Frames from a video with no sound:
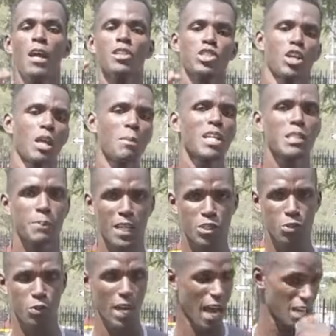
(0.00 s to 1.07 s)
So let me explain
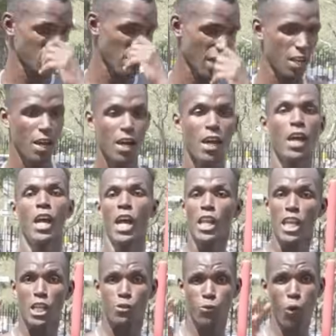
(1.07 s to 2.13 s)
to you guys, right?
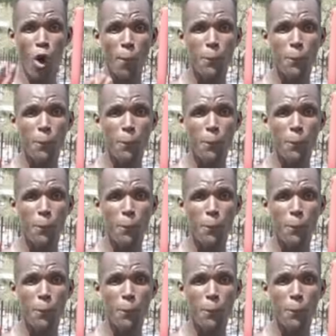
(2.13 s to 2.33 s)
There's four